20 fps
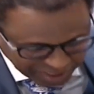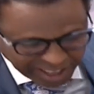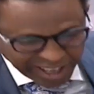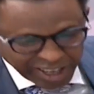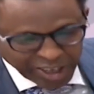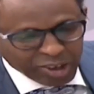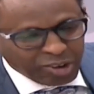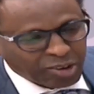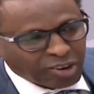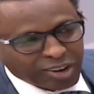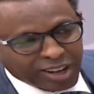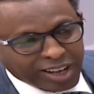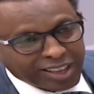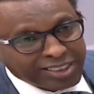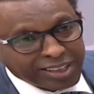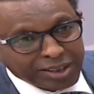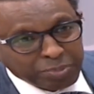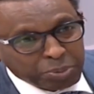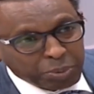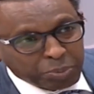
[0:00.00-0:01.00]
No, no, I
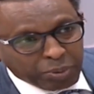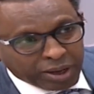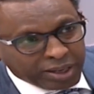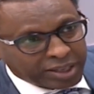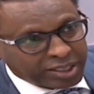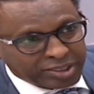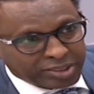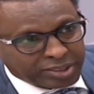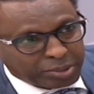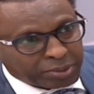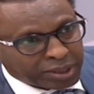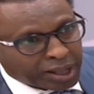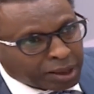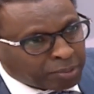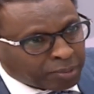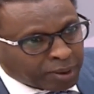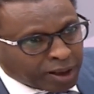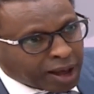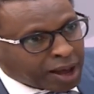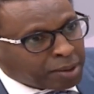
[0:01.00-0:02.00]
think people underestimate. I'm,
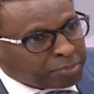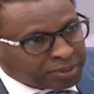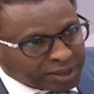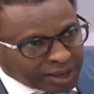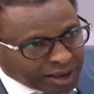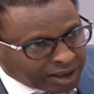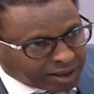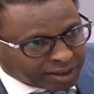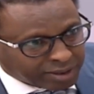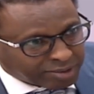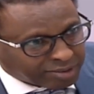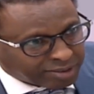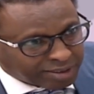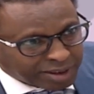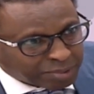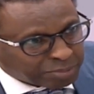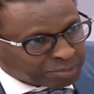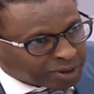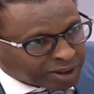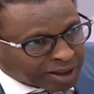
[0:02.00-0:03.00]
I'm young, you know,
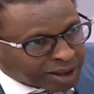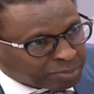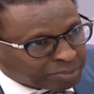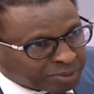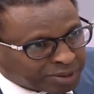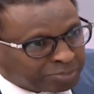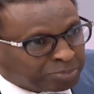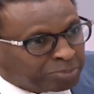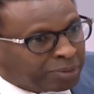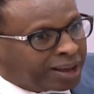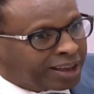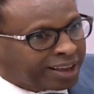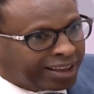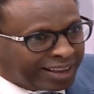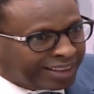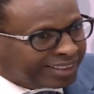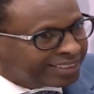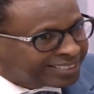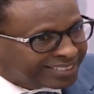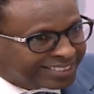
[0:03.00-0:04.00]
I'm not, I'm, my
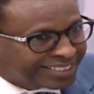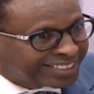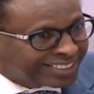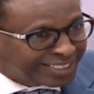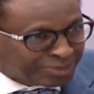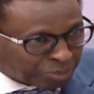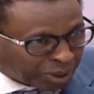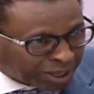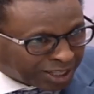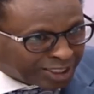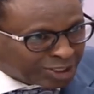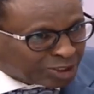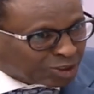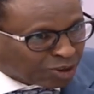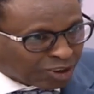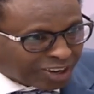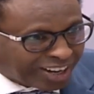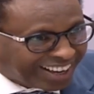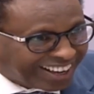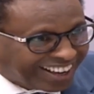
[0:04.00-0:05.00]
hair is, this is my
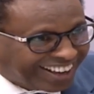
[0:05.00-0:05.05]
natural hair.